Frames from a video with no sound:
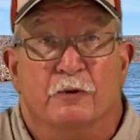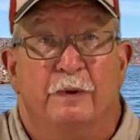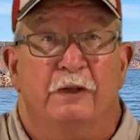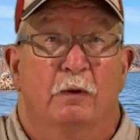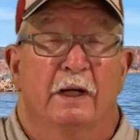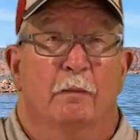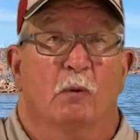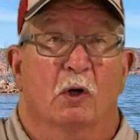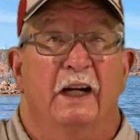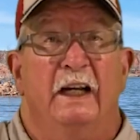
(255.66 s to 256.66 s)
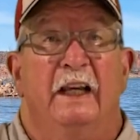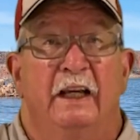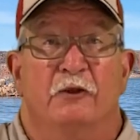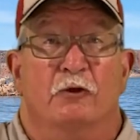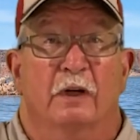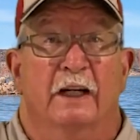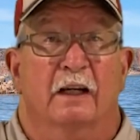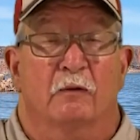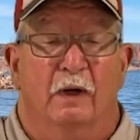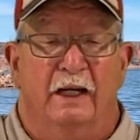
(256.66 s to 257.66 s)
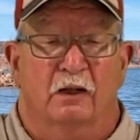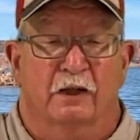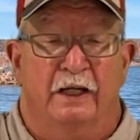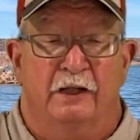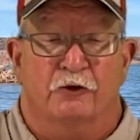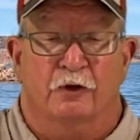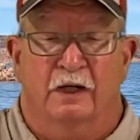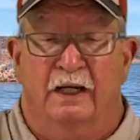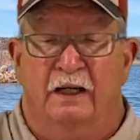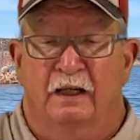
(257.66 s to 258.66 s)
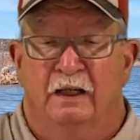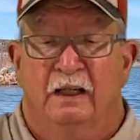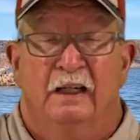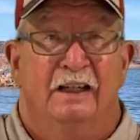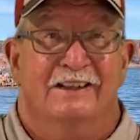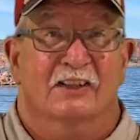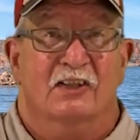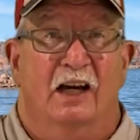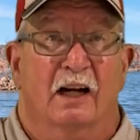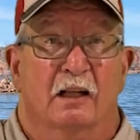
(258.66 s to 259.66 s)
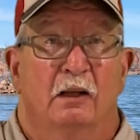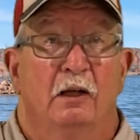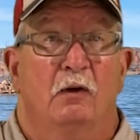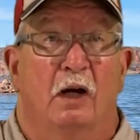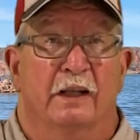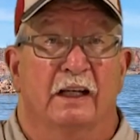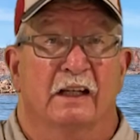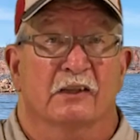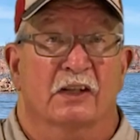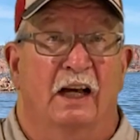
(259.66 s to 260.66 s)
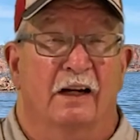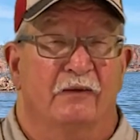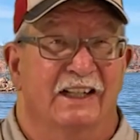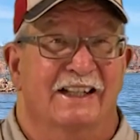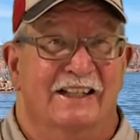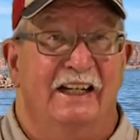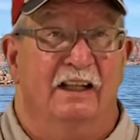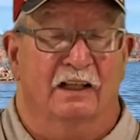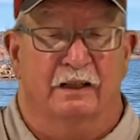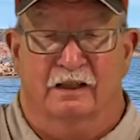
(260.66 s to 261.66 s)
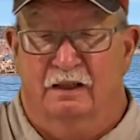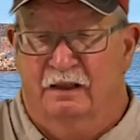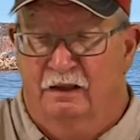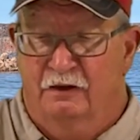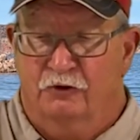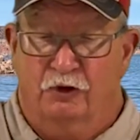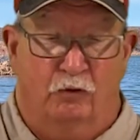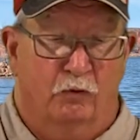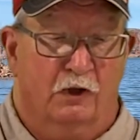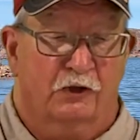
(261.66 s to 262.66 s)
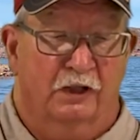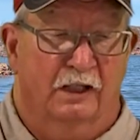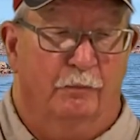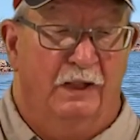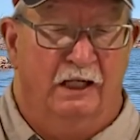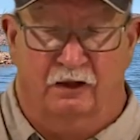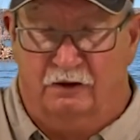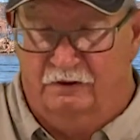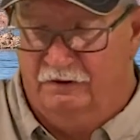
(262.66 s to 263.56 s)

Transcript: between a marine heat shrink and regular heat shrink is it's got a glue on the inside of it, a sealant, so it works a little better.